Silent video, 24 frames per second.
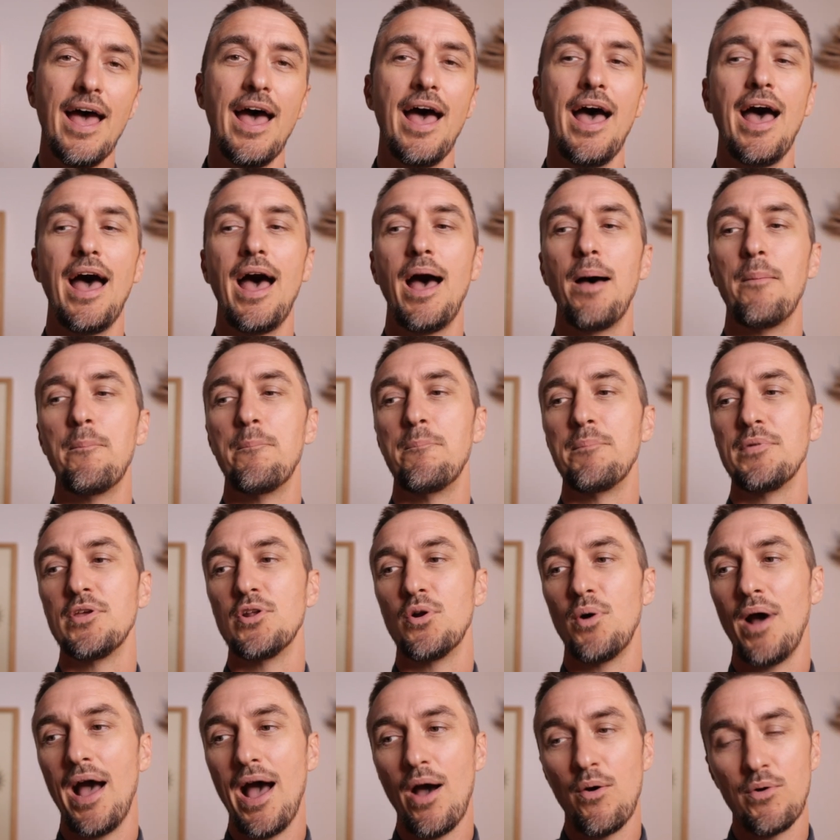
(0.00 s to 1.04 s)

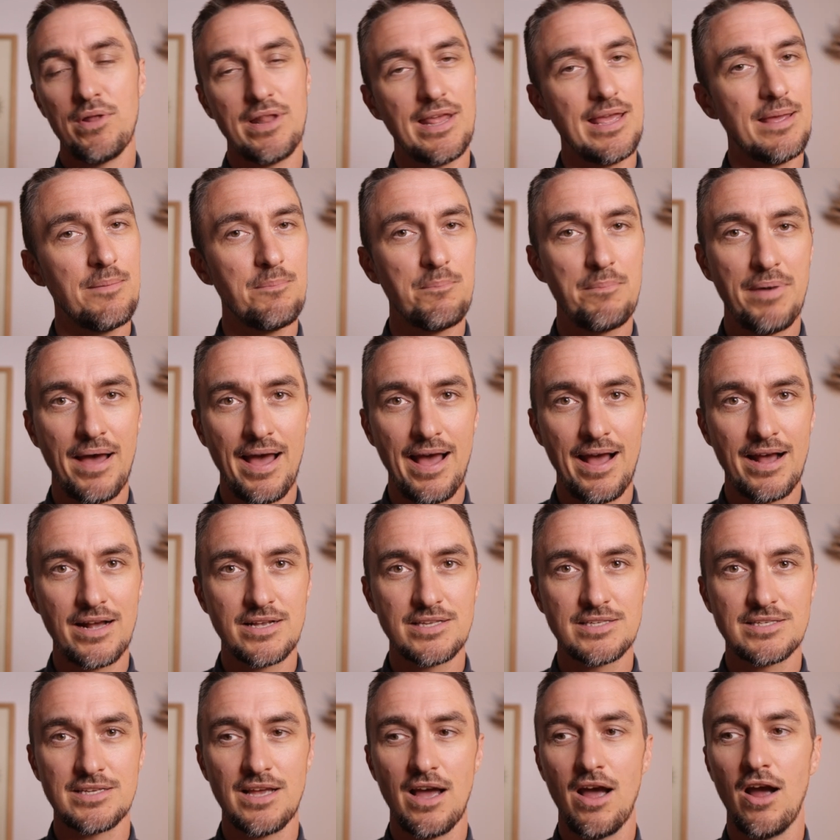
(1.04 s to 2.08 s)
how it
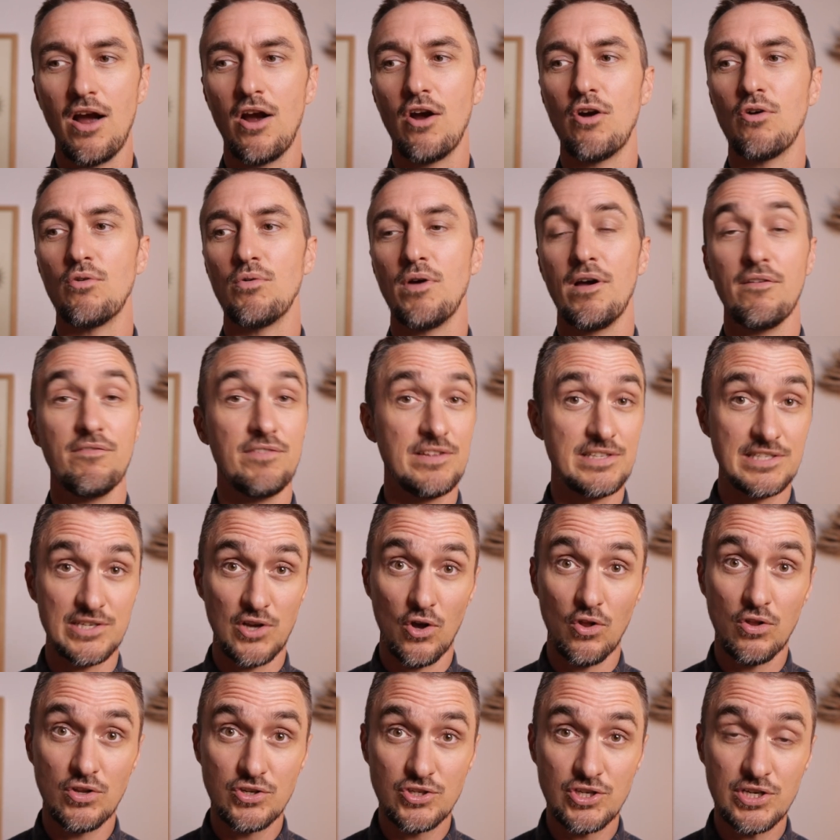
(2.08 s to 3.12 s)
impacts our
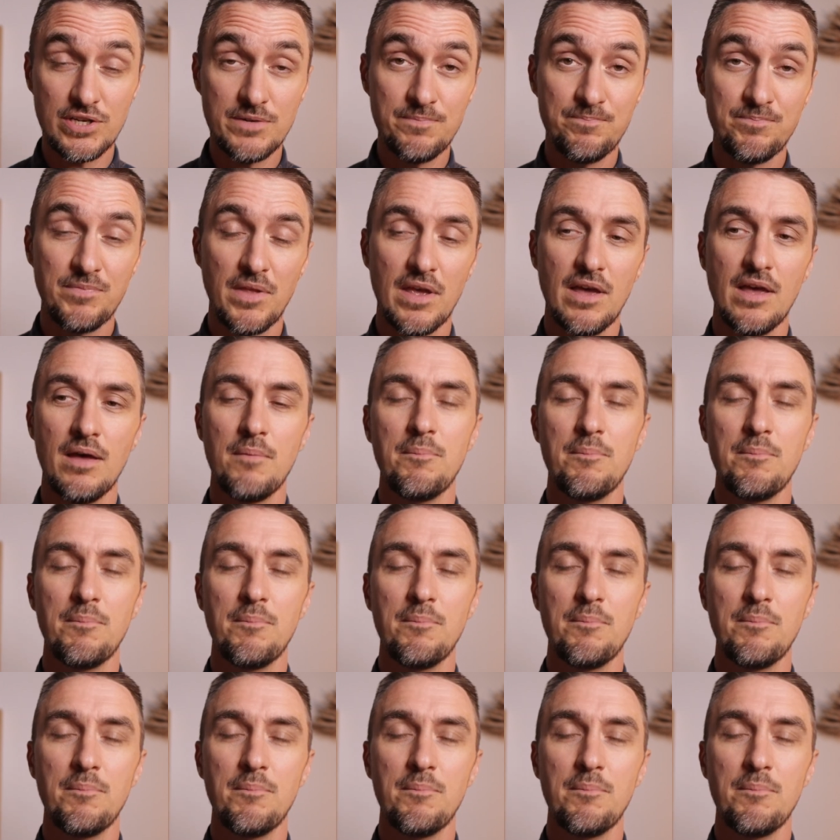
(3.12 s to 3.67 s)
physiology,